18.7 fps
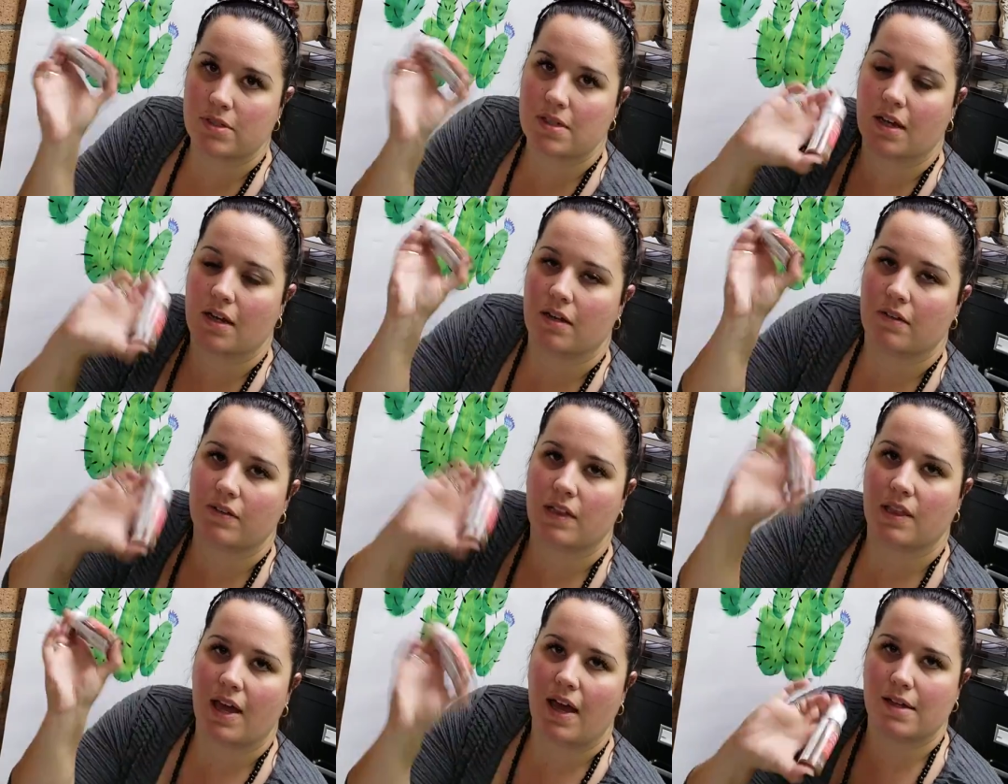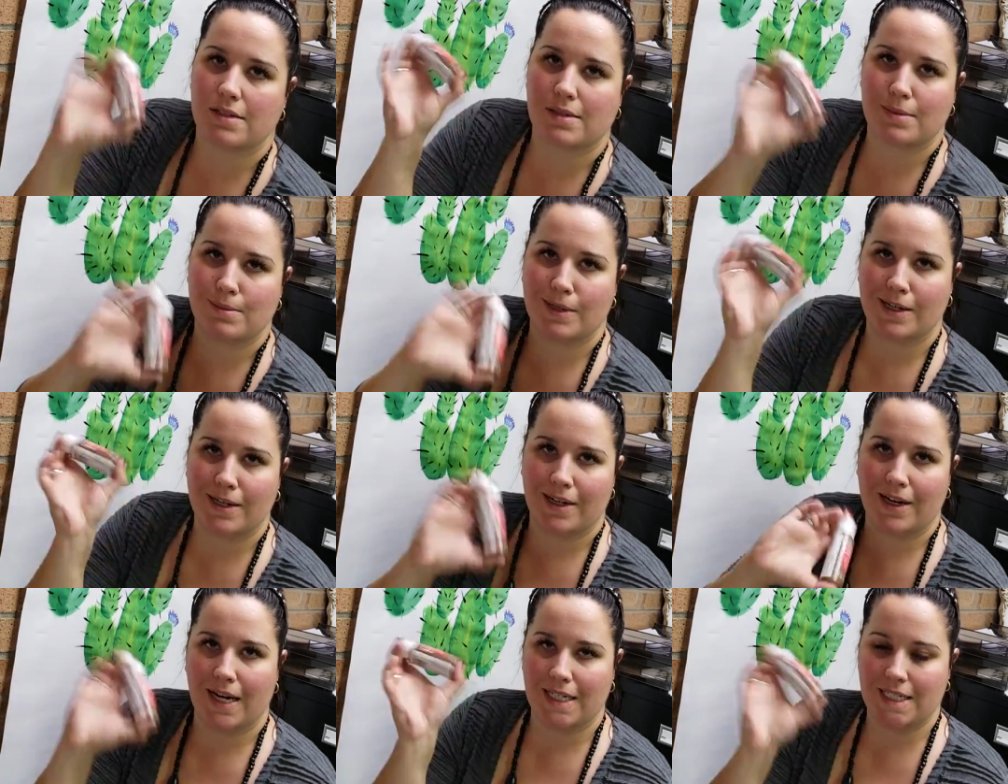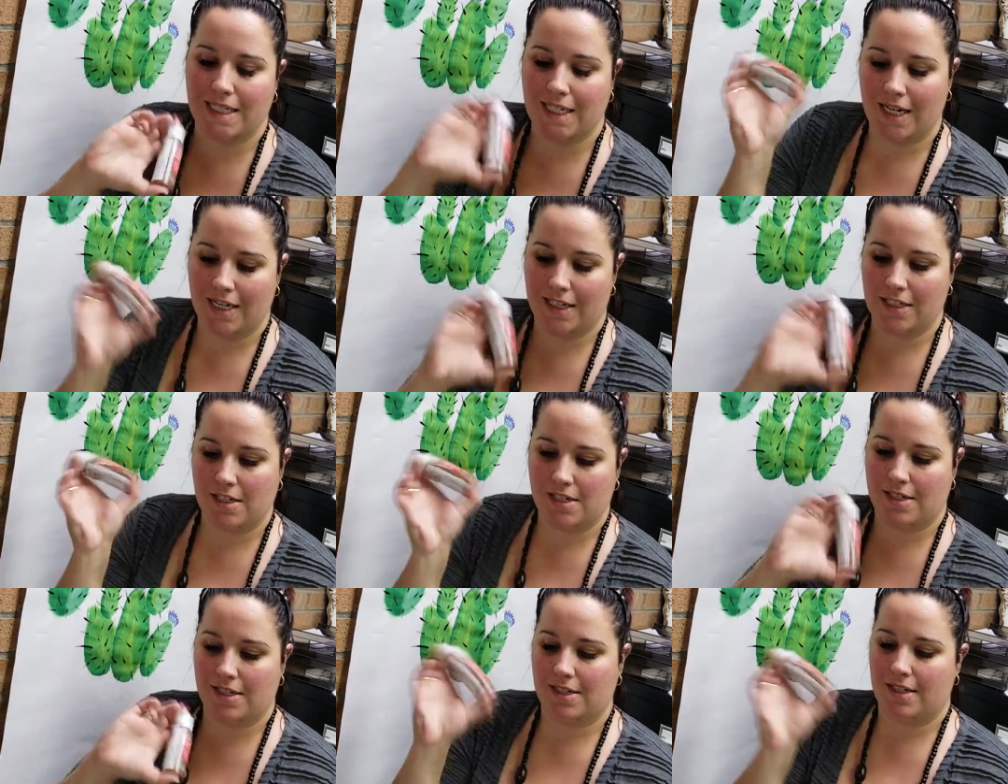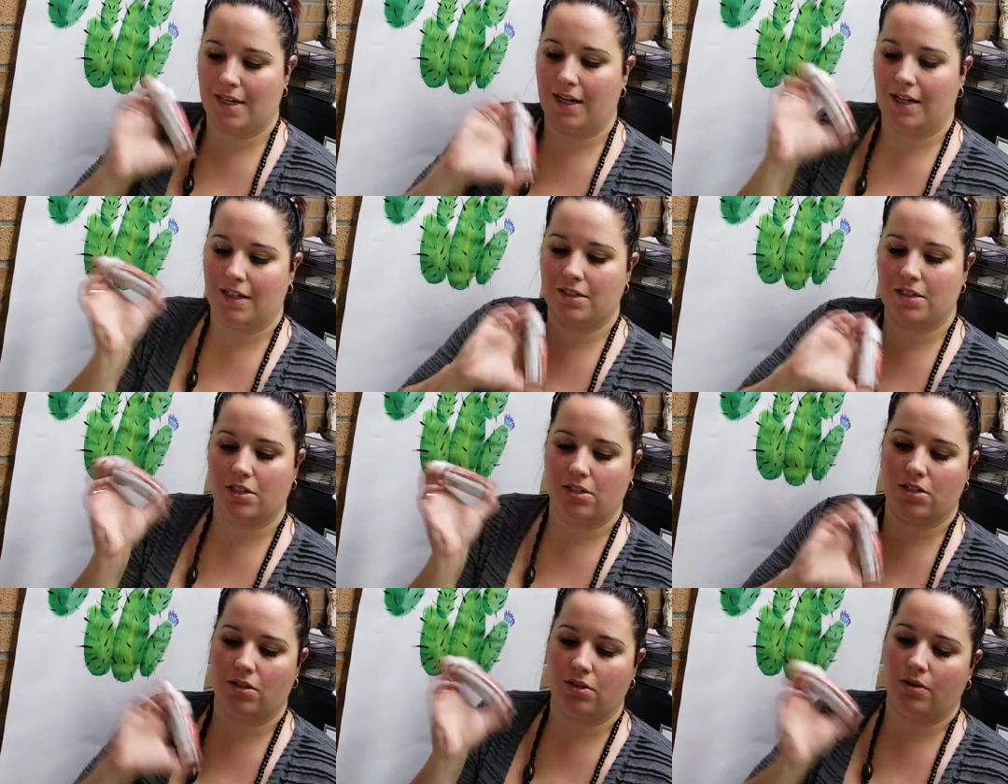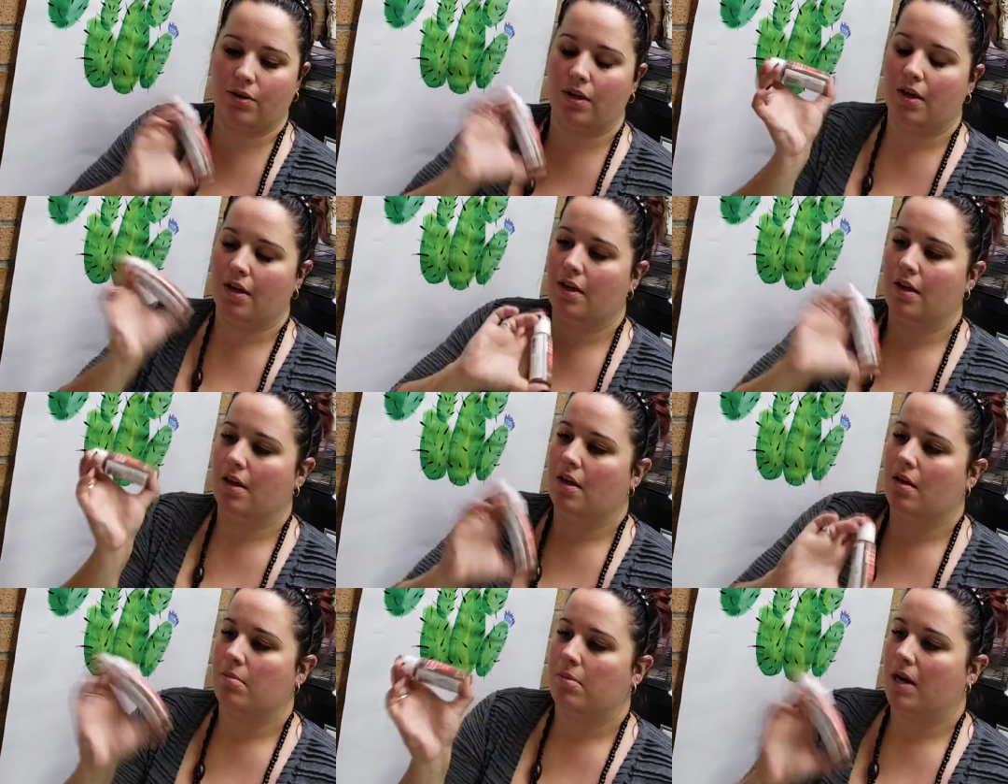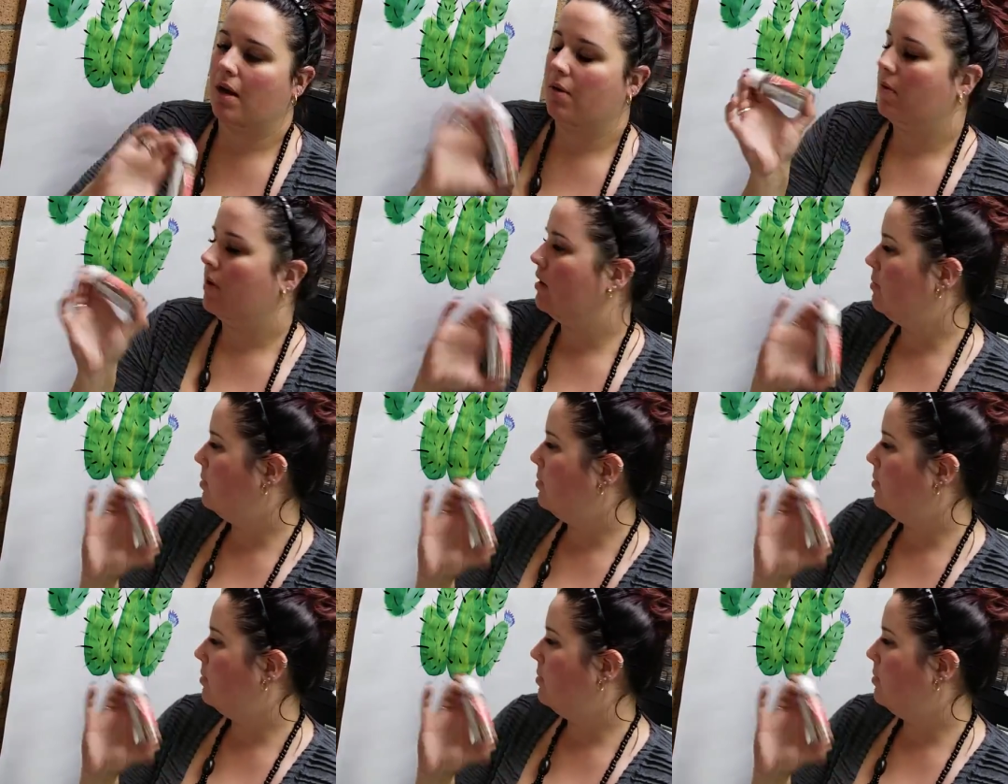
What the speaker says: kind of a last minute idea I just decided to do. But I want to